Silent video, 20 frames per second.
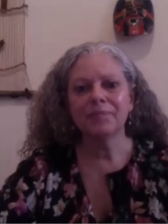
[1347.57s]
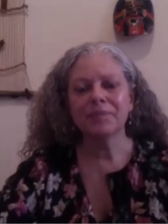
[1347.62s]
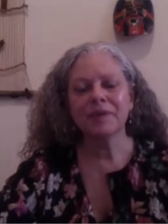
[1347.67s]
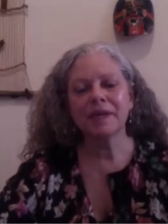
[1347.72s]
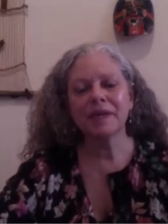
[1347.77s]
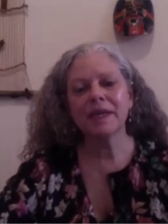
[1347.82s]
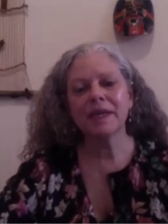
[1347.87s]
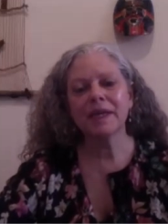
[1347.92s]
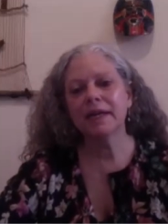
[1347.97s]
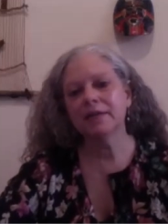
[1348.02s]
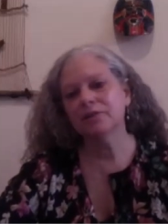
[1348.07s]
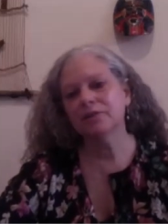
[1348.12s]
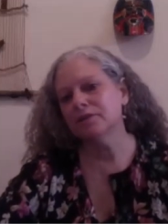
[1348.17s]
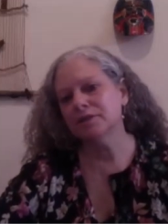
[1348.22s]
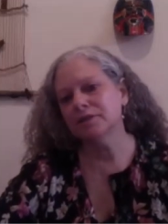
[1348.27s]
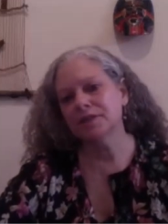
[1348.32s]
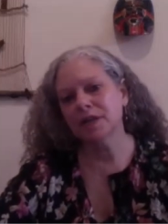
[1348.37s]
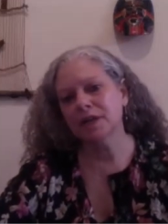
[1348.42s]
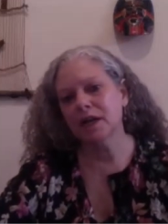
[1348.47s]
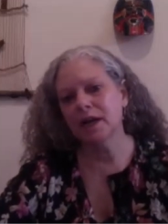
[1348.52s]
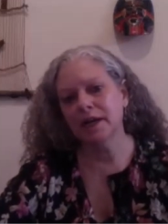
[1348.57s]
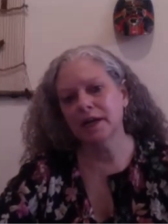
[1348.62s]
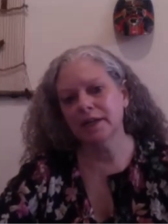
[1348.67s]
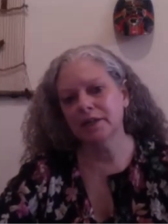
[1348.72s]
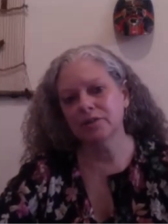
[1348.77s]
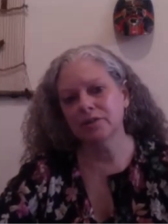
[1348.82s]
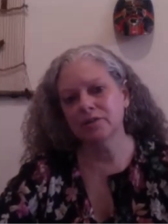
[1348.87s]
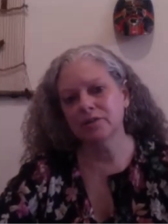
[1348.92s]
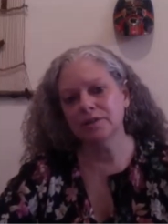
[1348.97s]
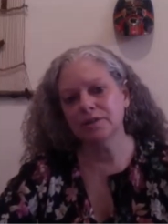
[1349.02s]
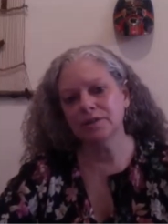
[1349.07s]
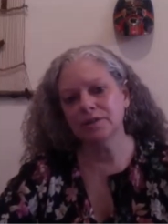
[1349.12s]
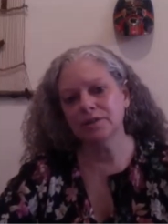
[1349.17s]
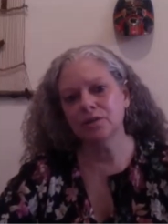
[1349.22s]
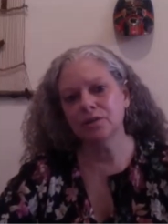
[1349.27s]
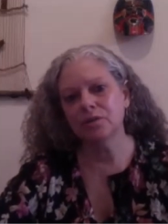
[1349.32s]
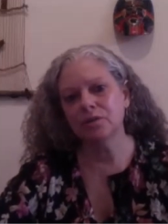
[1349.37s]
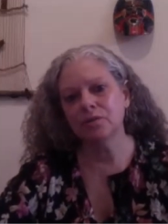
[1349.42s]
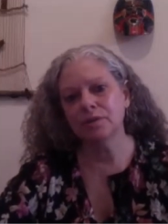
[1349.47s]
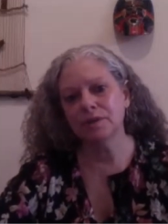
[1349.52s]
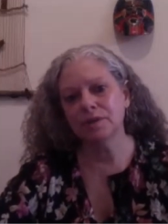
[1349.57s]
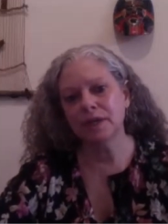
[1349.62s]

encountered a psychiatrist who was